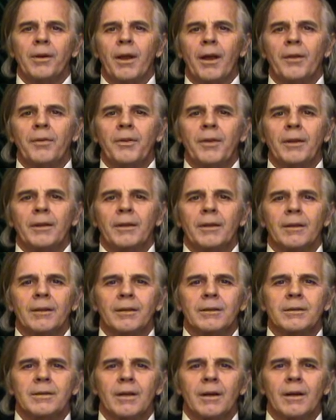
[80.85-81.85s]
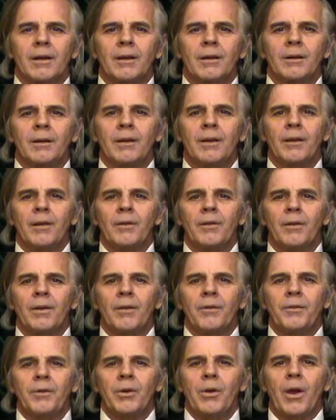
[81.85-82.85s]
And I think that uh,
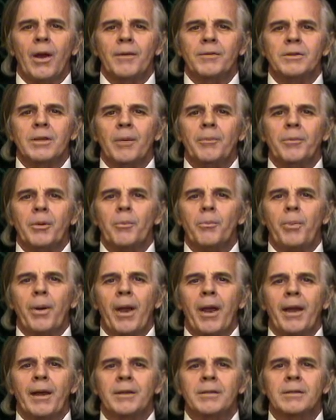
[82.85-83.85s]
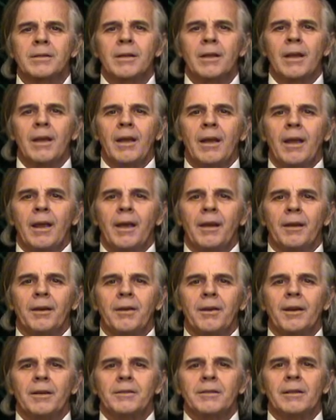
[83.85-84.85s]
if you have something pass and
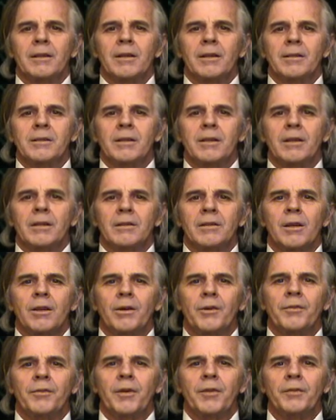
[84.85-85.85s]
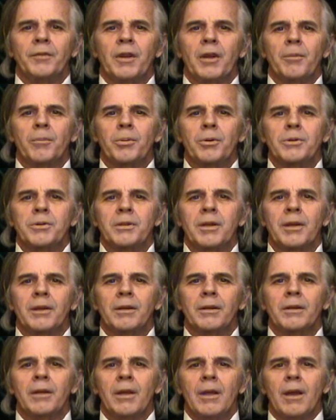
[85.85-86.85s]
it doesn't at least get ten or fifteen
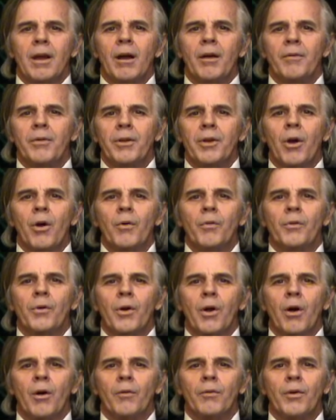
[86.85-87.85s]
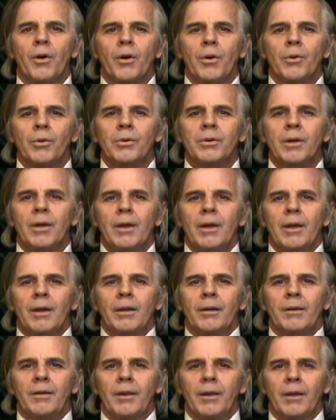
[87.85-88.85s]
percent of the overall vote,
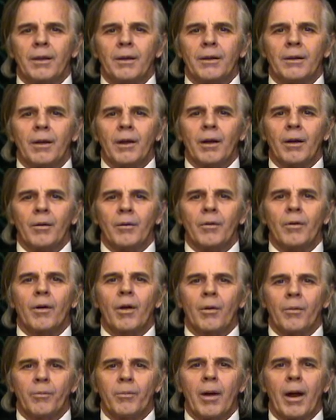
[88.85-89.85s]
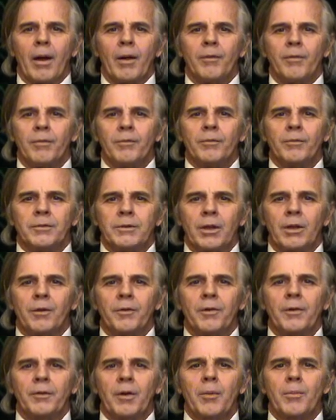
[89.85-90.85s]
then uh, or by ten or
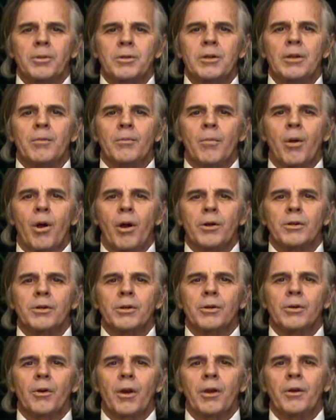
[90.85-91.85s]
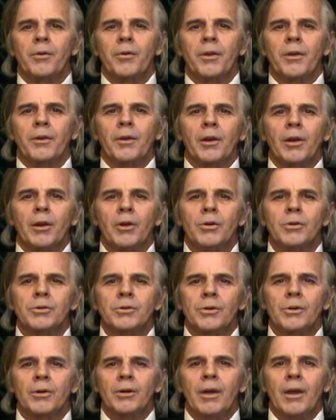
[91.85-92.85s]
fifteen percent margin greater than the
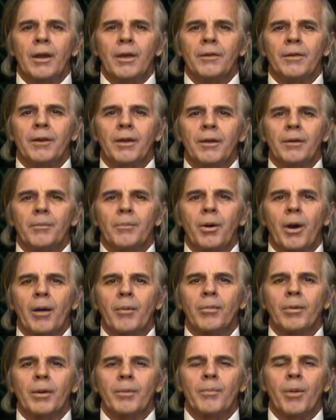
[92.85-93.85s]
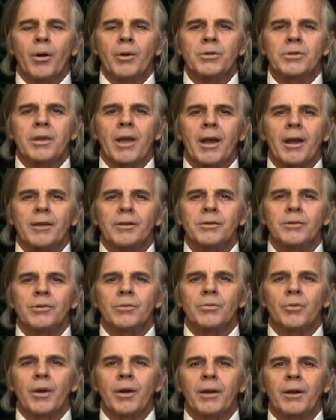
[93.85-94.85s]
loser, then probably both sides
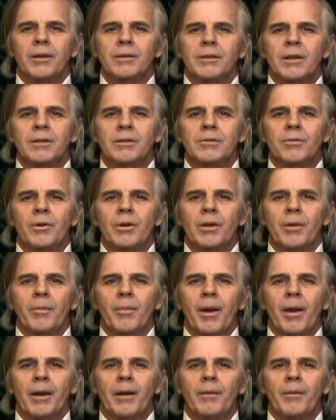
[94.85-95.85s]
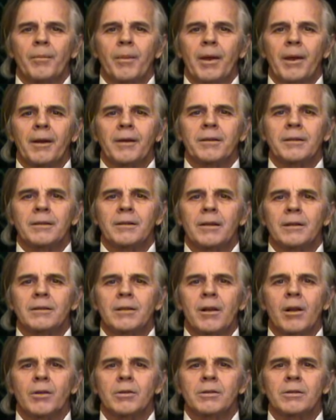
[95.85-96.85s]
should win, because that's really about about a, as
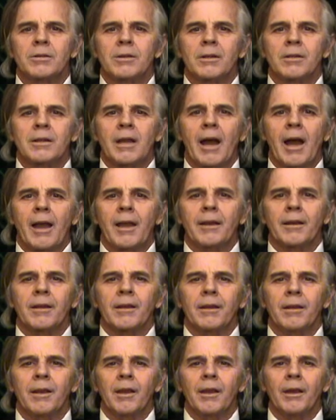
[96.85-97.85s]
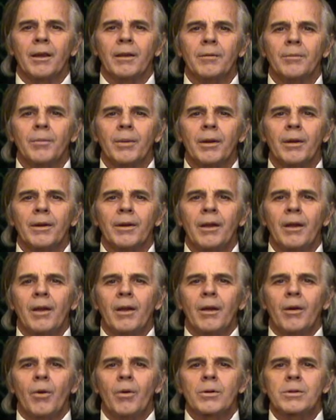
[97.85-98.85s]
close as a tie can get. But
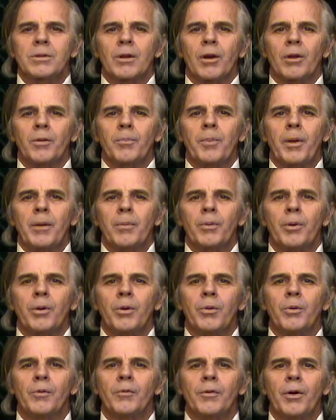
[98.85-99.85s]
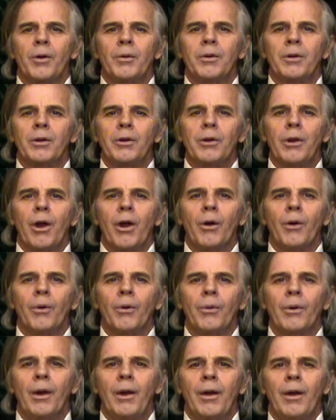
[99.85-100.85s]
of course, all the people who were voting
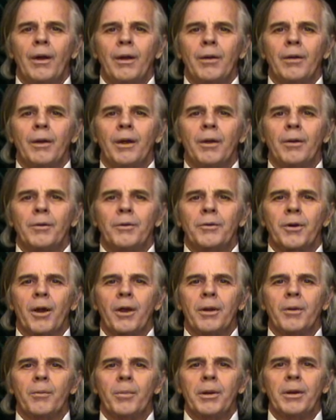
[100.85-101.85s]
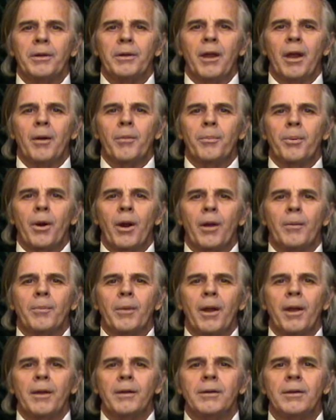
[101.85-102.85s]
no and trying to beat down Prop
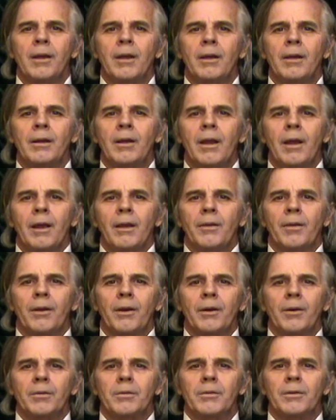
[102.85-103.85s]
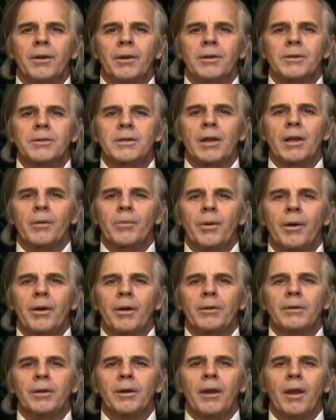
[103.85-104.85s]
nineteen, they're they're
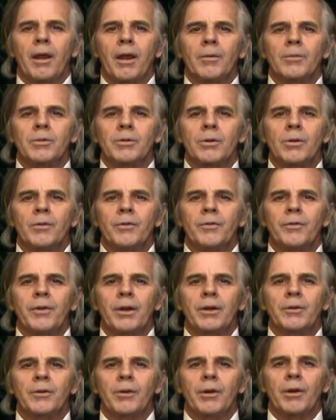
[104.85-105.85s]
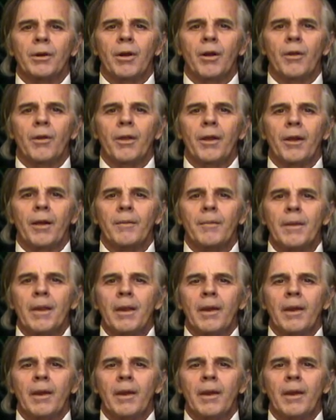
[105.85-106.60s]
celebrating today, I'm sure, victory and all that.